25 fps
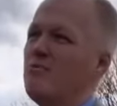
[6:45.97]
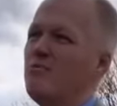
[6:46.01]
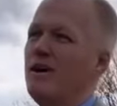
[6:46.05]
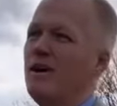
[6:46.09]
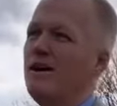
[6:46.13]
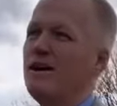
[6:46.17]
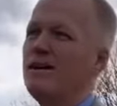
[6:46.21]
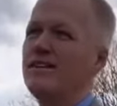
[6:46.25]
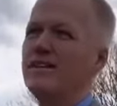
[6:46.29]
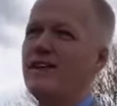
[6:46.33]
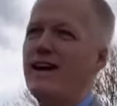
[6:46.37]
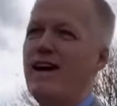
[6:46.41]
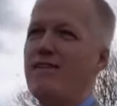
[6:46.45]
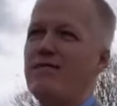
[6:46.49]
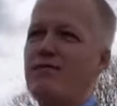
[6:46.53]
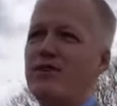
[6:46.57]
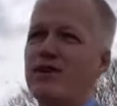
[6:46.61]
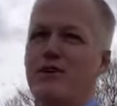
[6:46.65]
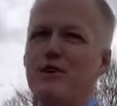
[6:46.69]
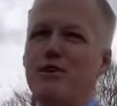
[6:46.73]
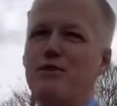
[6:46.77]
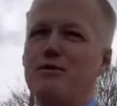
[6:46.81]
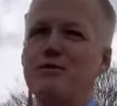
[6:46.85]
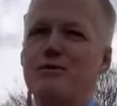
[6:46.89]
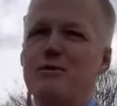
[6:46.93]
But they
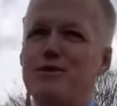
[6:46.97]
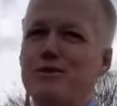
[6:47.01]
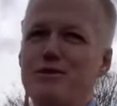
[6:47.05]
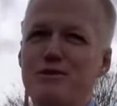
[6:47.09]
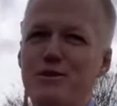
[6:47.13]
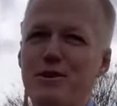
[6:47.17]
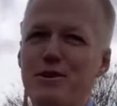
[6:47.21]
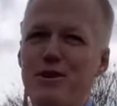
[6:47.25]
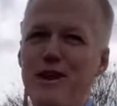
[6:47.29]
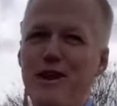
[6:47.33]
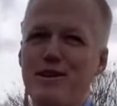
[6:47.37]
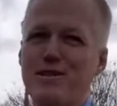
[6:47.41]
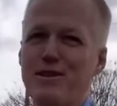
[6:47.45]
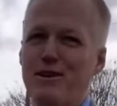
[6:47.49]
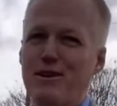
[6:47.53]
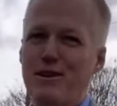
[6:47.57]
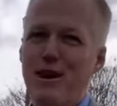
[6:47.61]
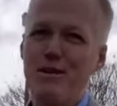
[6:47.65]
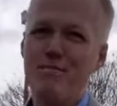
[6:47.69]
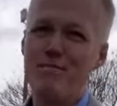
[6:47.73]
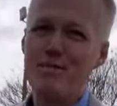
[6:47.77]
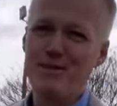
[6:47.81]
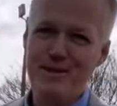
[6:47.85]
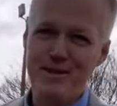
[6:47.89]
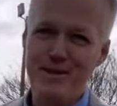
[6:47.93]
haven't killed you, so that's the
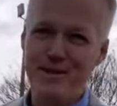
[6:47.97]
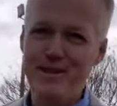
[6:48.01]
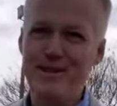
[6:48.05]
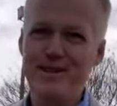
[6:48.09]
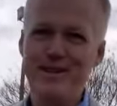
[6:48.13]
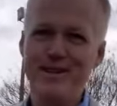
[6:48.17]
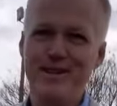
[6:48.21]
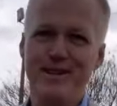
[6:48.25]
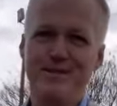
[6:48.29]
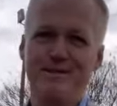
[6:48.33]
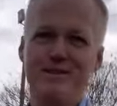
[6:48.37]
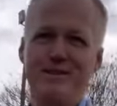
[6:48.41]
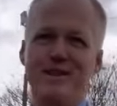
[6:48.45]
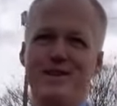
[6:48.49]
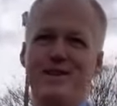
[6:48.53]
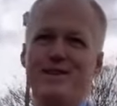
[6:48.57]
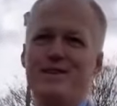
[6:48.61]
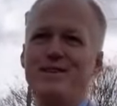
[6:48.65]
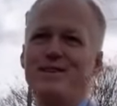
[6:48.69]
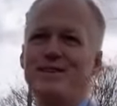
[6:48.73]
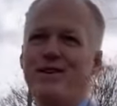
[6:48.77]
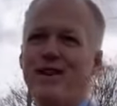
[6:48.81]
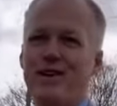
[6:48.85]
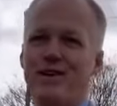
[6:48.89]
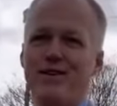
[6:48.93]
opposite.
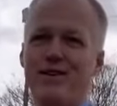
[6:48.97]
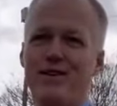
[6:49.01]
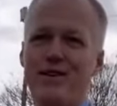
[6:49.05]
They're